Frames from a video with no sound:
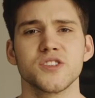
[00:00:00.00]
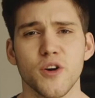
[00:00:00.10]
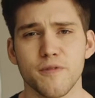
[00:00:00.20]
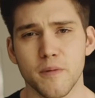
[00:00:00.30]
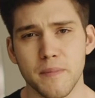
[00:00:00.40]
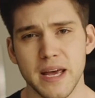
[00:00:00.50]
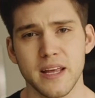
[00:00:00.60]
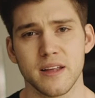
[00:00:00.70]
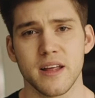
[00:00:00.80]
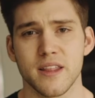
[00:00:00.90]
So for
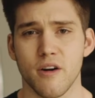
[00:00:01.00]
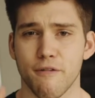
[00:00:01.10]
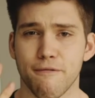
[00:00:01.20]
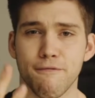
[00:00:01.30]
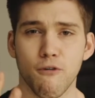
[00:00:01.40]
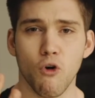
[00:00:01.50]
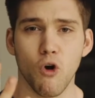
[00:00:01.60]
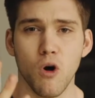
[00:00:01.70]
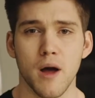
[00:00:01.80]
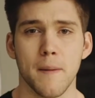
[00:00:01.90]
me, there are
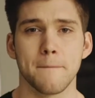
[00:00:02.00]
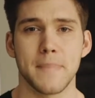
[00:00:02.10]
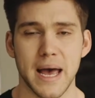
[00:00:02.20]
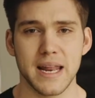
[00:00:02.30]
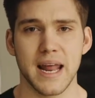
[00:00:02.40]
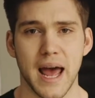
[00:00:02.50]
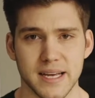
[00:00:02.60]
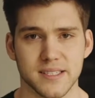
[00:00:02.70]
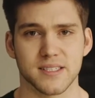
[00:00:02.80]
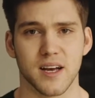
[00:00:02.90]
4 main
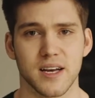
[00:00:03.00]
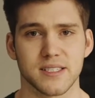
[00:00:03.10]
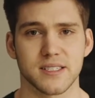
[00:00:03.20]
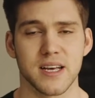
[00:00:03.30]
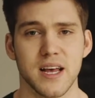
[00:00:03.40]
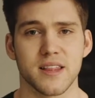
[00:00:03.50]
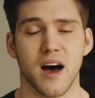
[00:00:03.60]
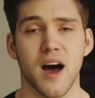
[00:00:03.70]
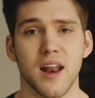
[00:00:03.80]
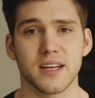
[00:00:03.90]
exercises
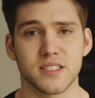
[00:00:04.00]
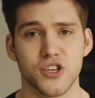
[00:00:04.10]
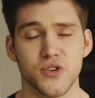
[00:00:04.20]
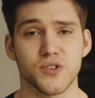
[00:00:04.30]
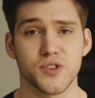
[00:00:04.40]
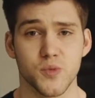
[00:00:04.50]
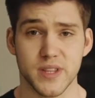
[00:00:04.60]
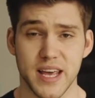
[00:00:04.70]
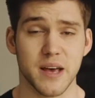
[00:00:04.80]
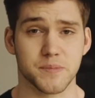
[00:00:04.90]
that I like to use
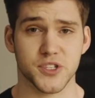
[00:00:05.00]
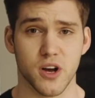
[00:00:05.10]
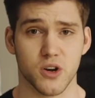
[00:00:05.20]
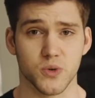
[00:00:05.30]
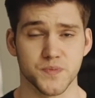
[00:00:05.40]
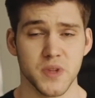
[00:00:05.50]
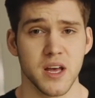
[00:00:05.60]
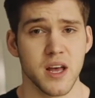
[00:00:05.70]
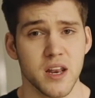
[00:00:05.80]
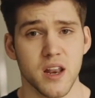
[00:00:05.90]
with the hip circle.
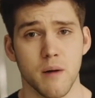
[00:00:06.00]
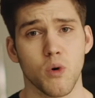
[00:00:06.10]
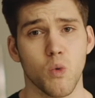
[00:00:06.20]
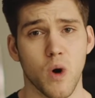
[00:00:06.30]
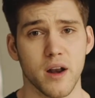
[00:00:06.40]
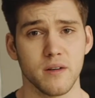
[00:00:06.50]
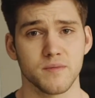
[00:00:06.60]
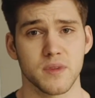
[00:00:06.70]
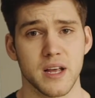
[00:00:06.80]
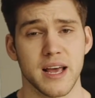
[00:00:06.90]
Number
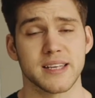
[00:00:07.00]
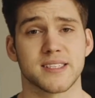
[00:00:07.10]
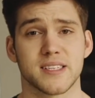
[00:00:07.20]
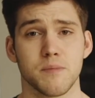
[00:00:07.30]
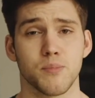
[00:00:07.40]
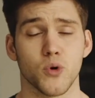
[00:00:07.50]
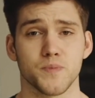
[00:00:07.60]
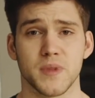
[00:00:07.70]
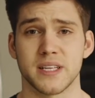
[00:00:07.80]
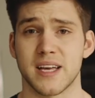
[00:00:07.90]
1 is simple.
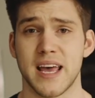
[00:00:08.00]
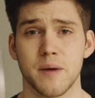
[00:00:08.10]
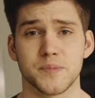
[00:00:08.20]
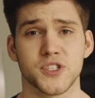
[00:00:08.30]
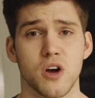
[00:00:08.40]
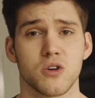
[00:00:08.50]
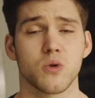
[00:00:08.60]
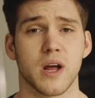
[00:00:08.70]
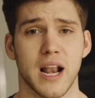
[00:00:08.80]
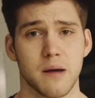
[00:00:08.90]
It's a hip
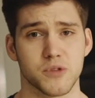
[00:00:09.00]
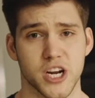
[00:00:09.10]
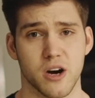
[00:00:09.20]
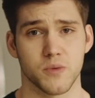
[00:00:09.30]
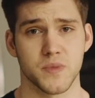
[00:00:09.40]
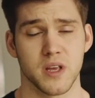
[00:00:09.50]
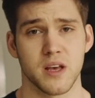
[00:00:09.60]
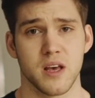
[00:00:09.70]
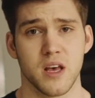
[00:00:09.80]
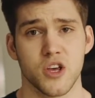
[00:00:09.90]
circle clamshell.
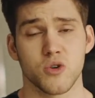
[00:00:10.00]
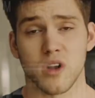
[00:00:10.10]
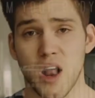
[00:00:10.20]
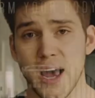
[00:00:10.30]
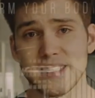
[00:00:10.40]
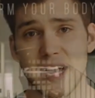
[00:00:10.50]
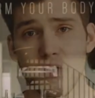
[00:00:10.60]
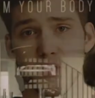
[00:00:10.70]
You'll lie down